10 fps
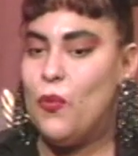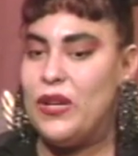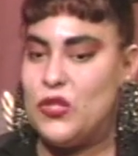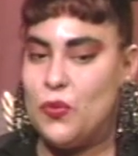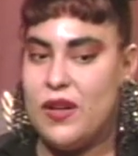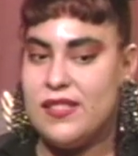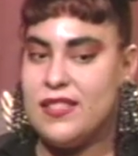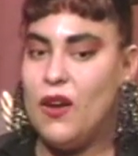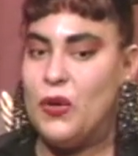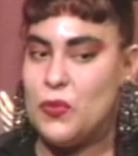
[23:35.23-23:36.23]
which was
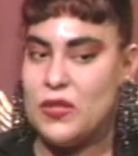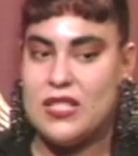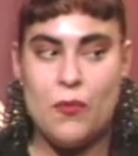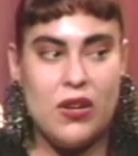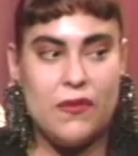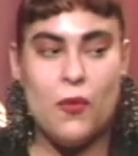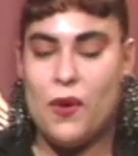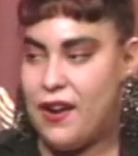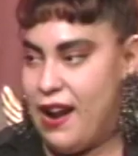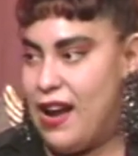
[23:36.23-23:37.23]
which was somewhat of a
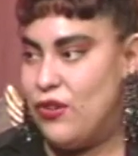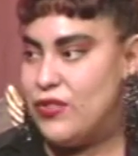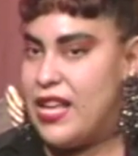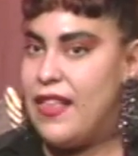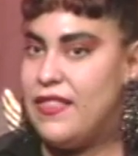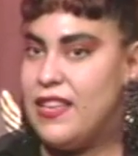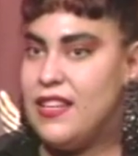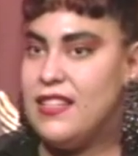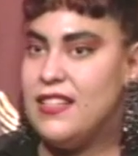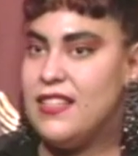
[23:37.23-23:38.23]
warehouse, and
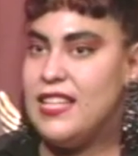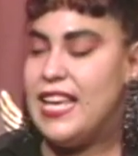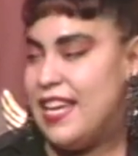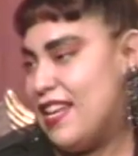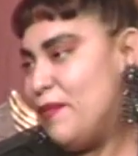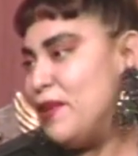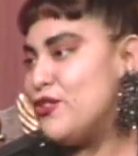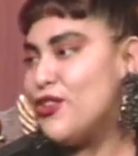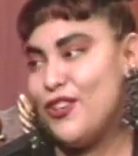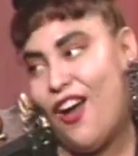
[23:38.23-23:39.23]
the the heat had been
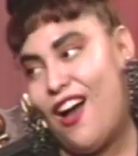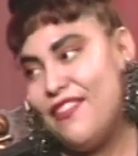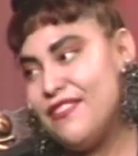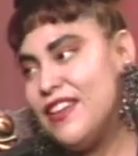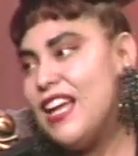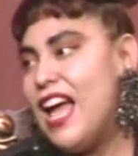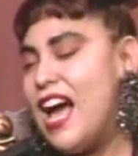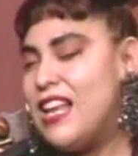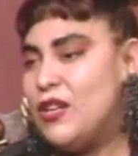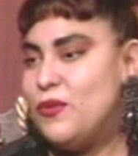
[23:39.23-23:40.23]
turned off,
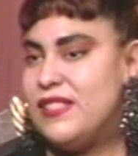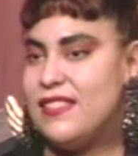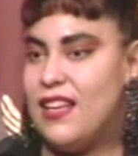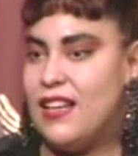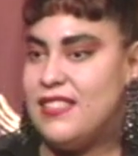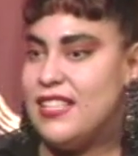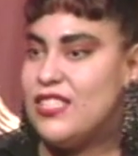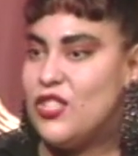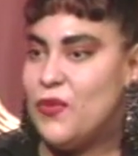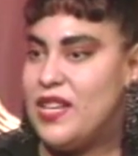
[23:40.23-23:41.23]
and it was uh,
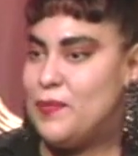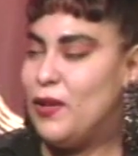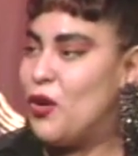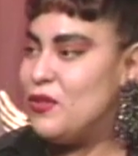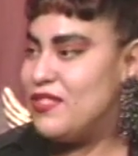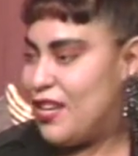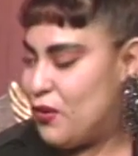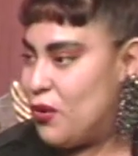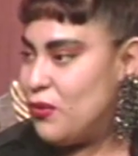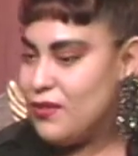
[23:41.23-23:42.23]
six degrees below
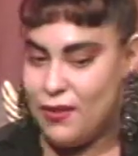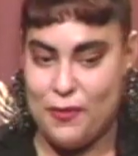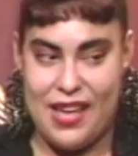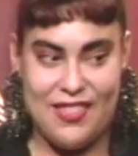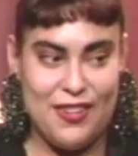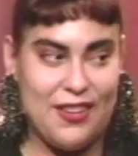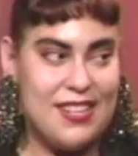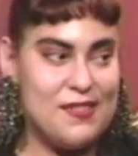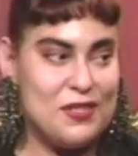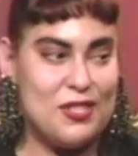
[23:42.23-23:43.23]
zero weather,
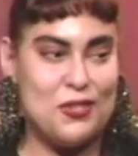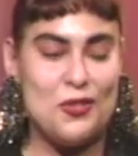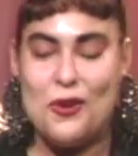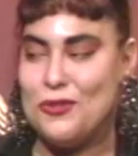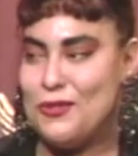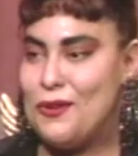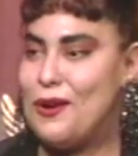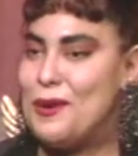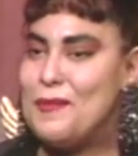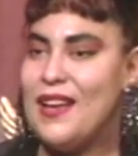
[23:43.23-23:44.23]
and it was a
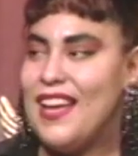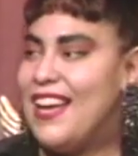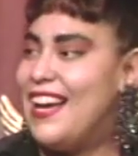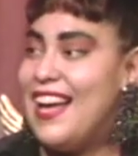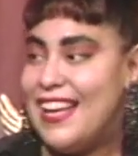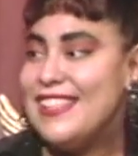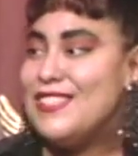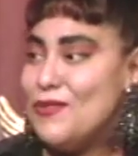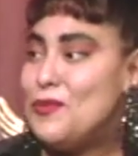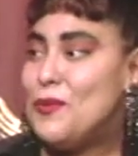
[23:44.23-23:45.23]
snowstorm, and
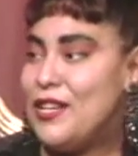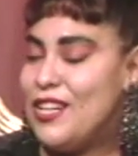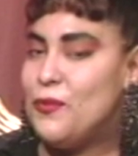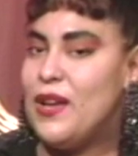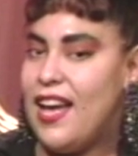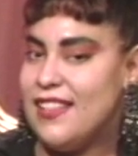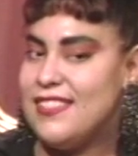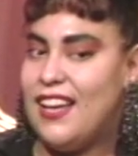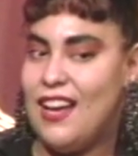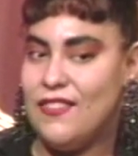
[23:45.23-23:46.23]
so it was pretty good. We had
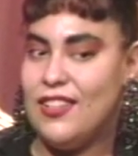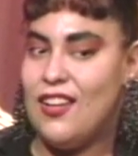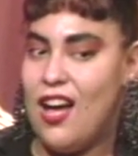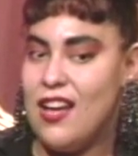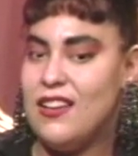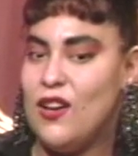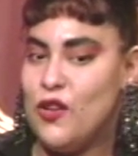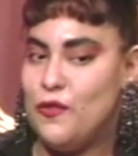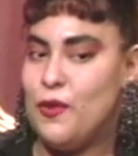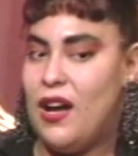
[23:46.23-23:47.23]
to have a lot
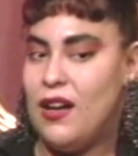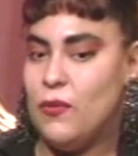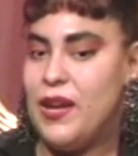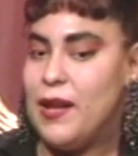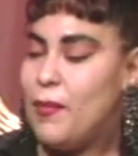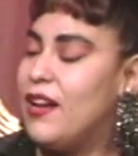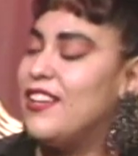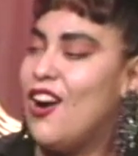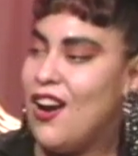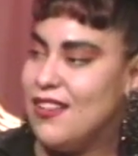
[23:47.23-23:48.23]
of uh, we had
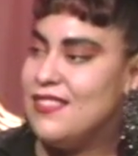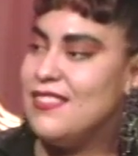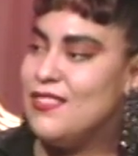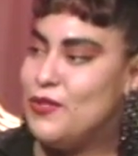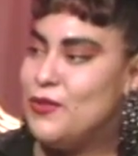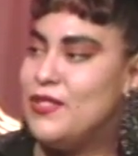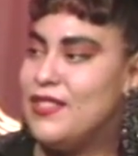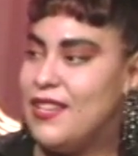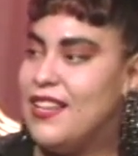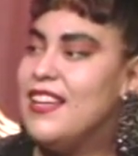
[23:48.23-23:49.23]
bodyguards due to Did
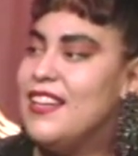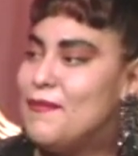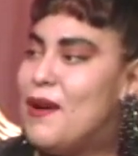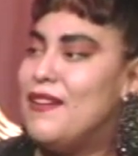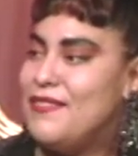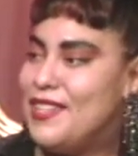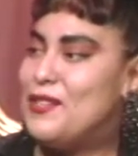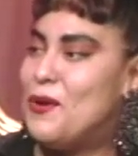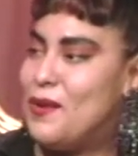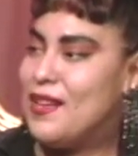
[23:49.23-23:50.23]
the you? mafia
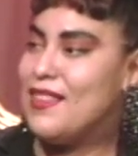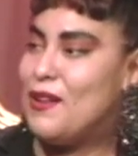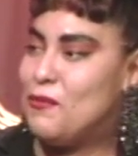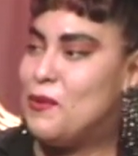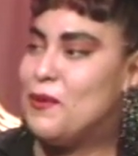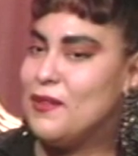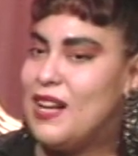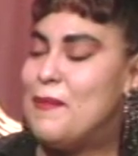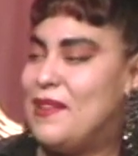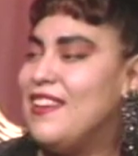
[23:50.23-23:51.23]
knowing that we were
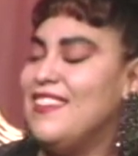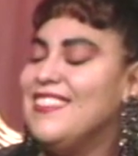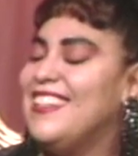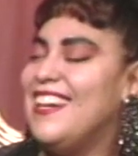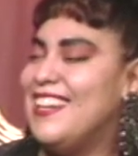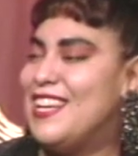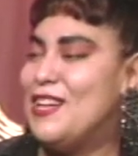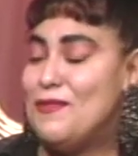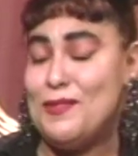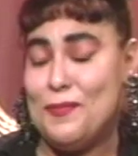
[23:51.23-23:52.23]
coming. Is that
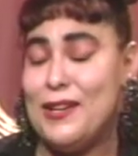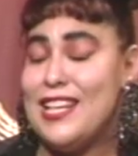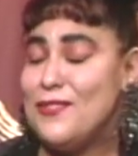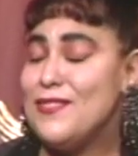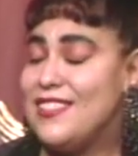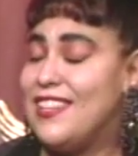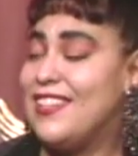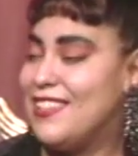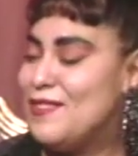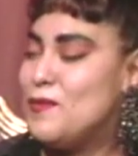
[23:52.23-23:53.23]
right? It was pretty
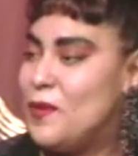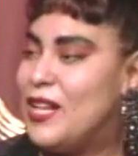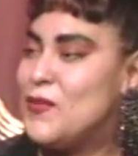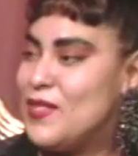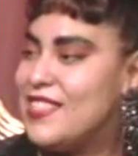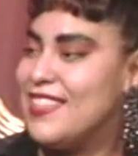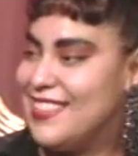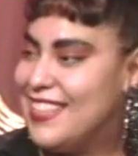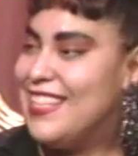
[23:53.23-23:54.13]
interesting. It was That's pretty interesting. Great.